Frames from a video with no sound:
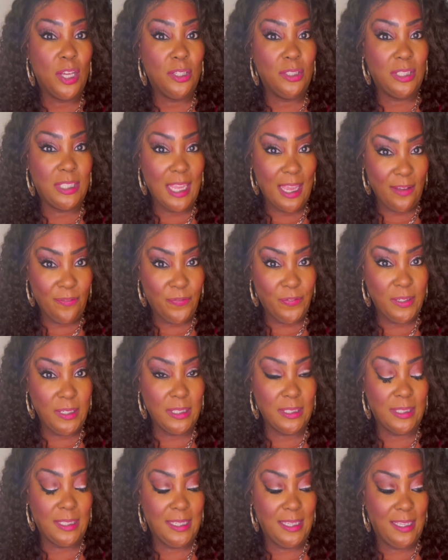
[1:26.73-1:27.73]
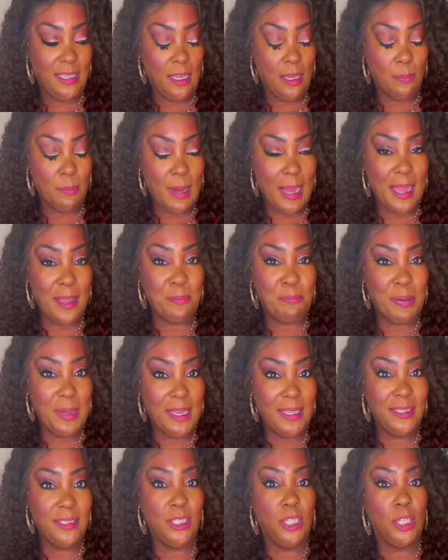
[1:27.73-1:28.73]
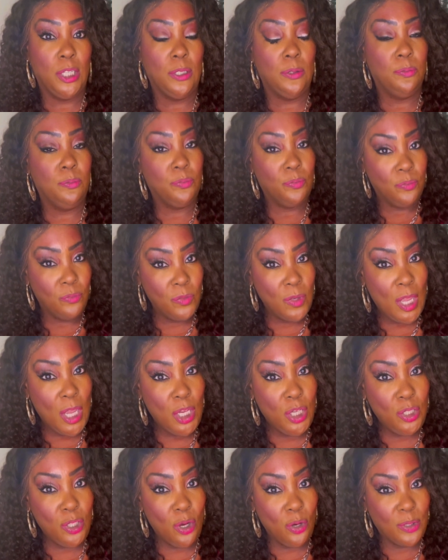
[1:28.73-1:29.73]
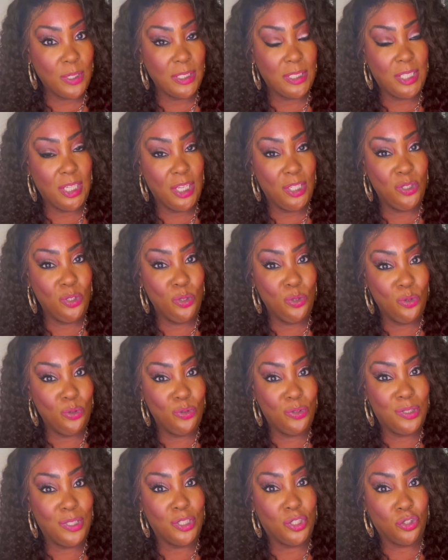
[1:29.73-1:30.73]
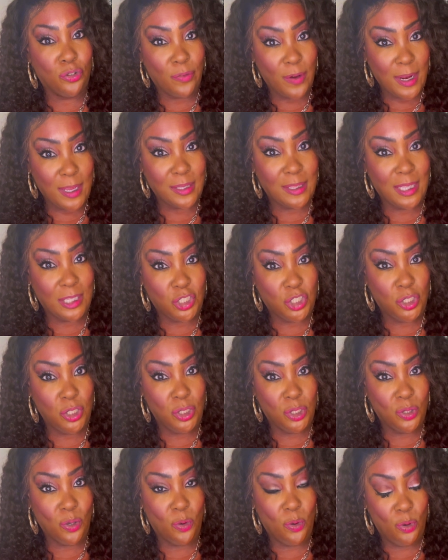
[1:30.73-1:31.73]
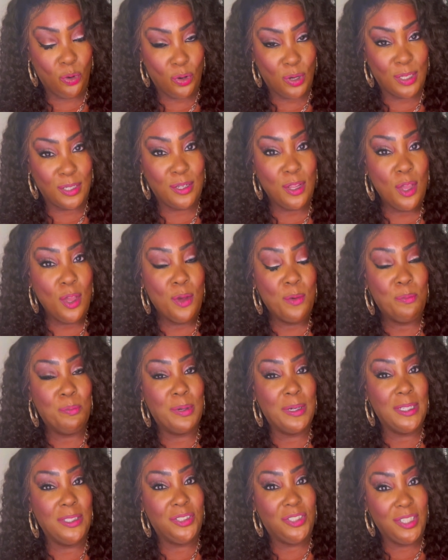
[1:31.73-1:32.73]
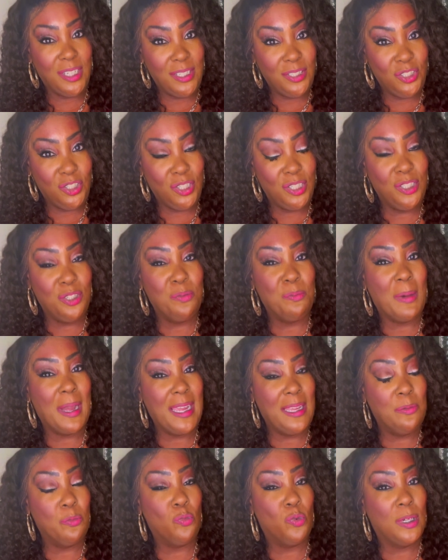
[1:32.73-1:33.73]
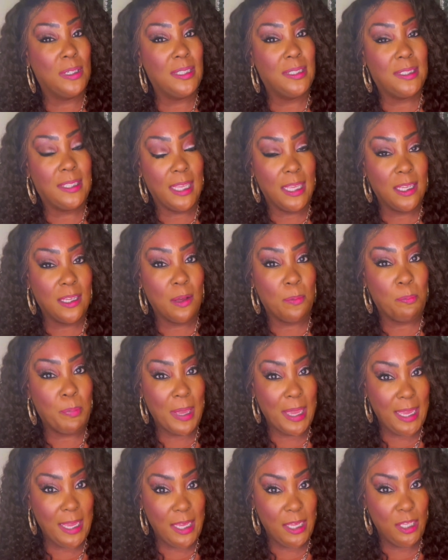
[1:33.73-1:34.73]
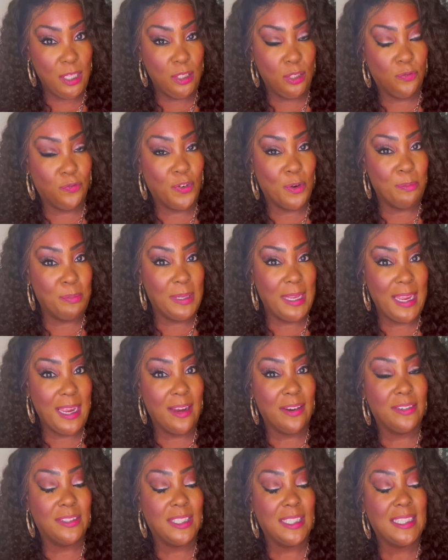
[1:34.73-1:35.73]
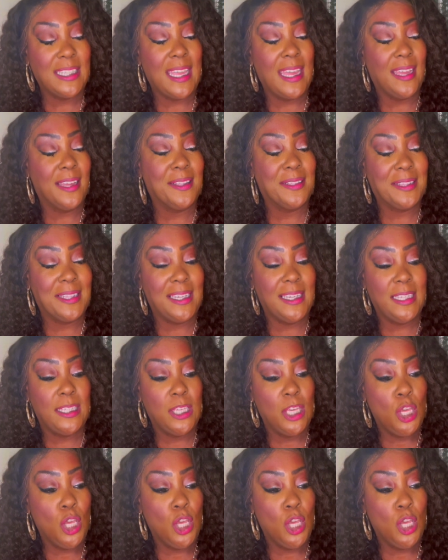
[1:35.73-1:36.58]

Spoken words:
definitely, in my opinion, you know, continues the trek that she's on. But Jinji, you might want to take a page from there. Just act like,